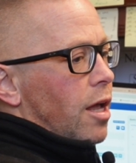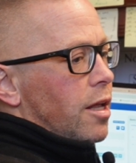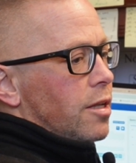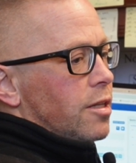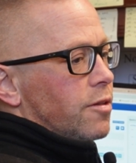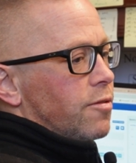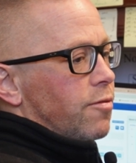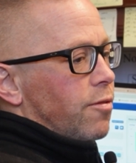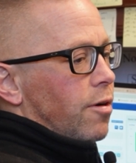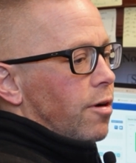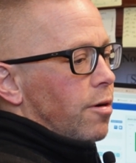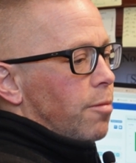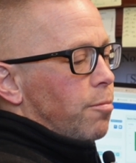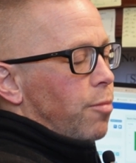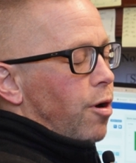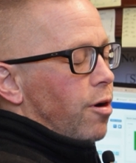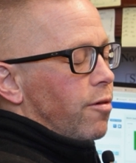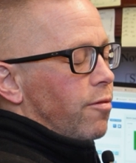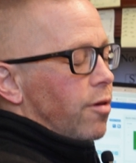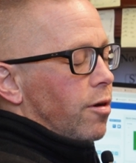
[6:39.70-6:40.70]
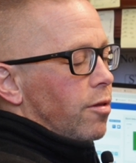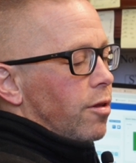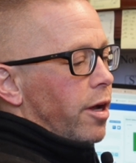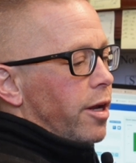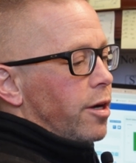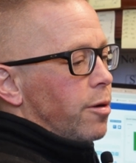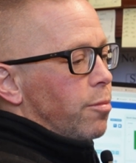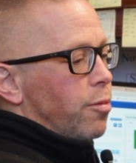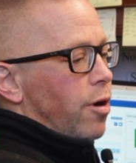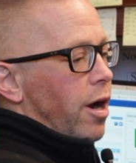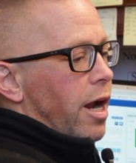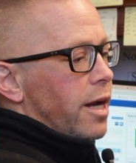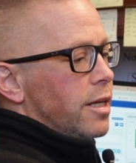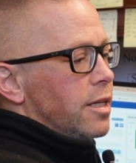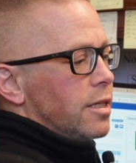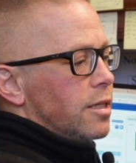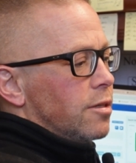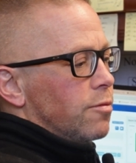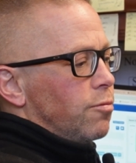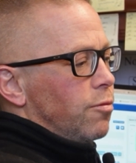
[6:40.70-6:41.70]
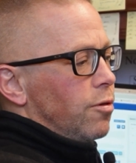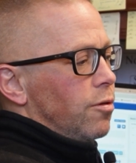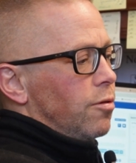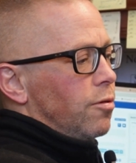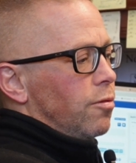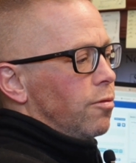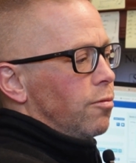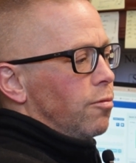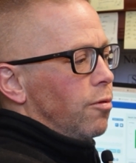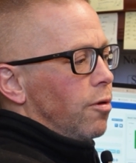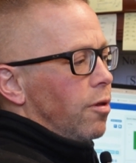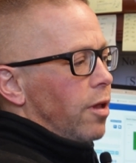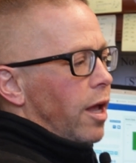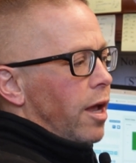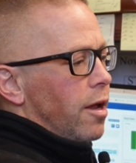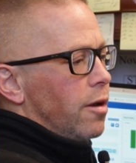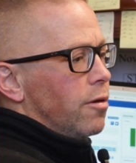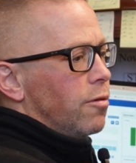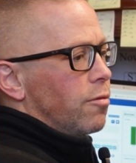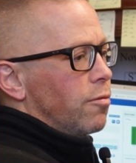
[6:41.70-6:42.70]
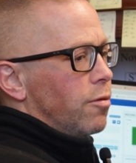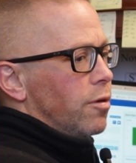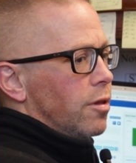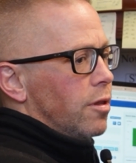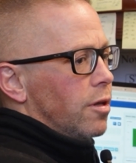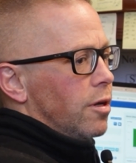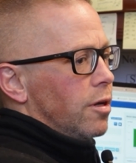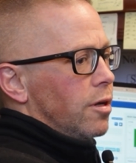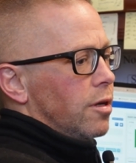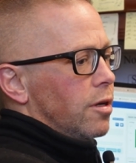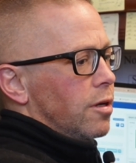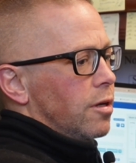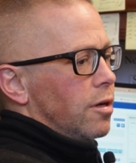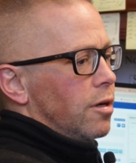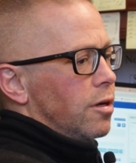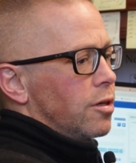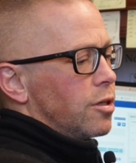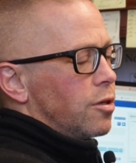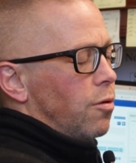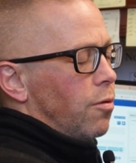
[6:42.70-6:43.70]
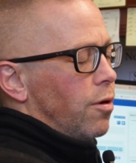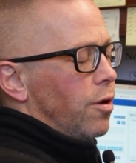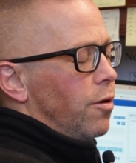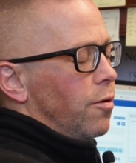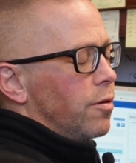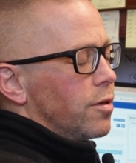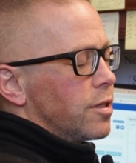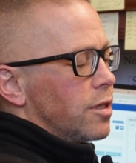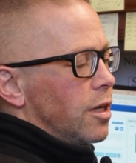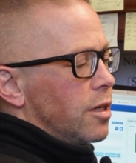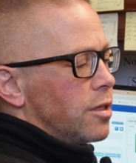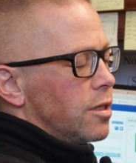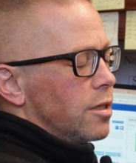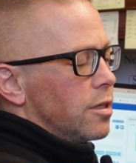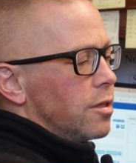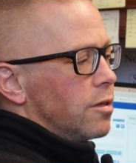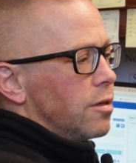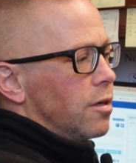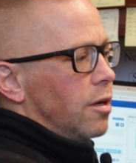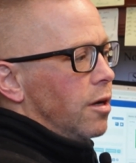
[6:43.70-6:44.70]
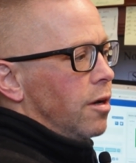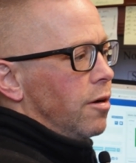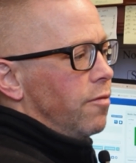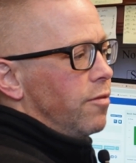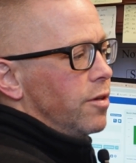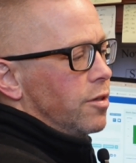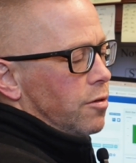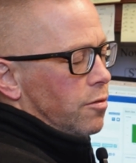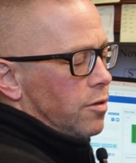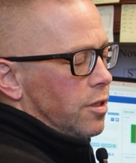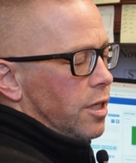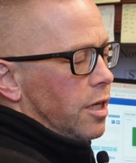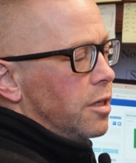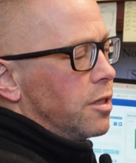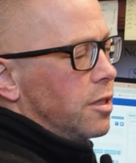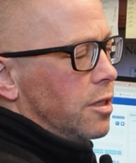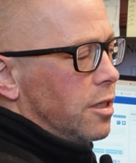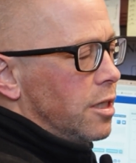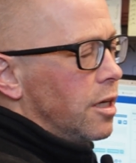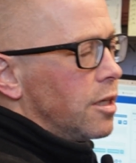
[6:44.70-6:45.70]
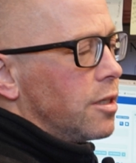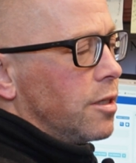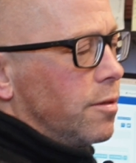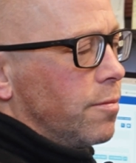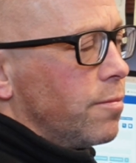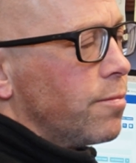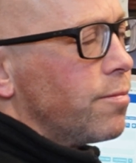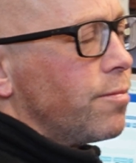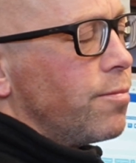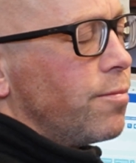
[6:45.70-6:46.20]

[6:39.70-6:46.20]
as far, part of our lighter practice, we'll we'll end with a, a short yoga session and a visualization session.